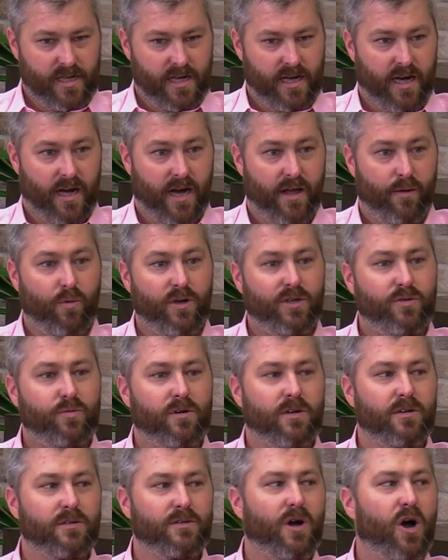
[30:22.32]
Uh, which
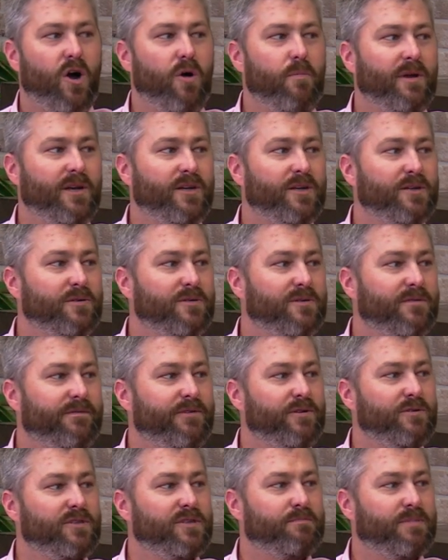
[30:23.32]
we're hoping to do a
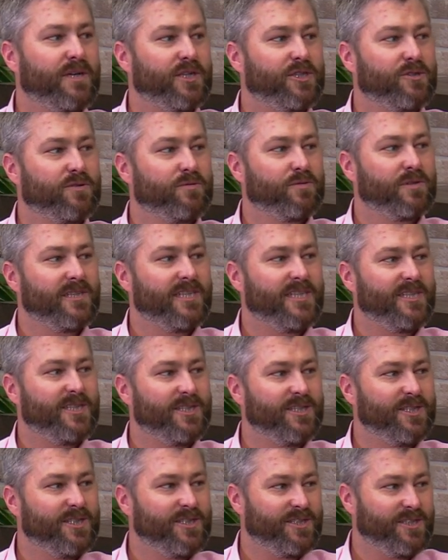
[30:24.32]
few special
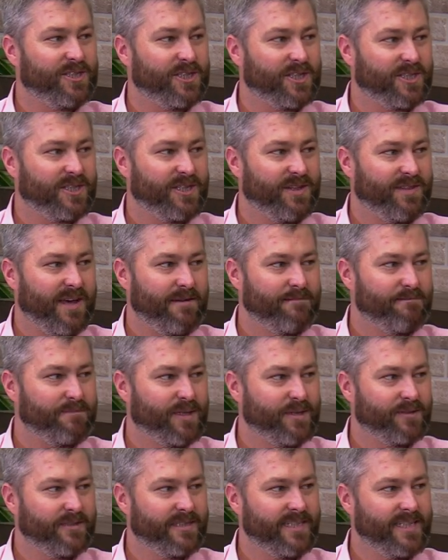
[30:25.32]
releases just in that
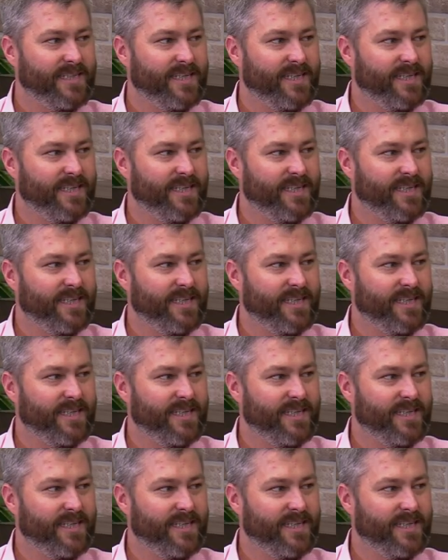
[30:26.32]
building